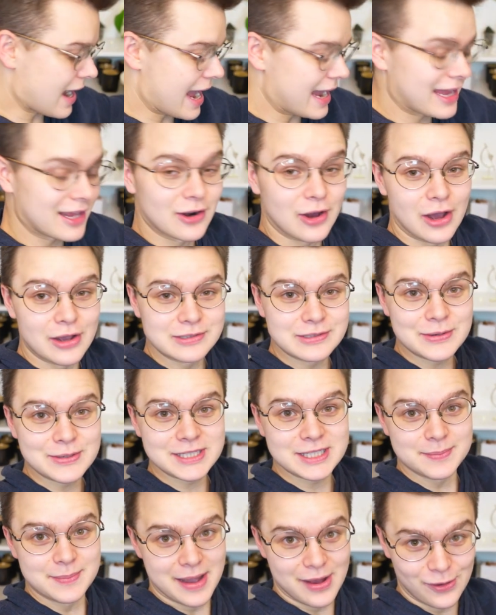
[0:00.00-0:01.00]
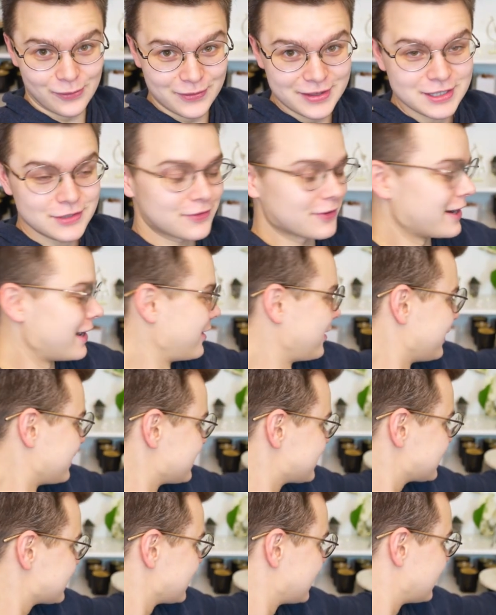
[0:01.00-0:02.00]
I can also smell this
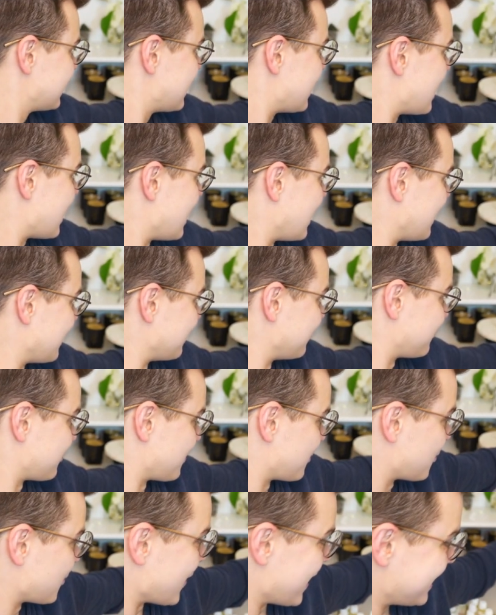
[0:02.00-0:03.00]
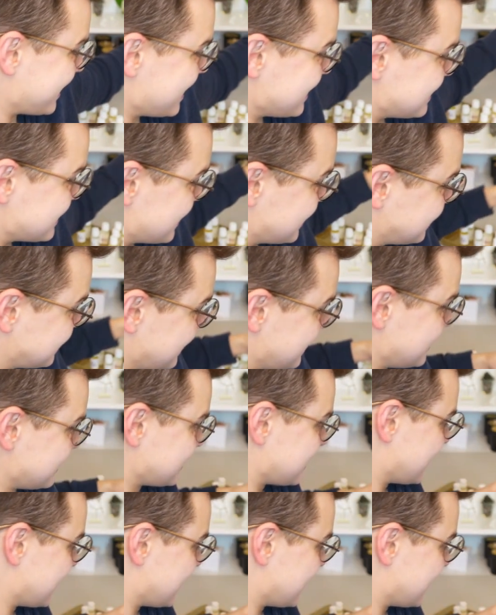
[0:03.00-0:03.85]
fragrance um, from quite a distance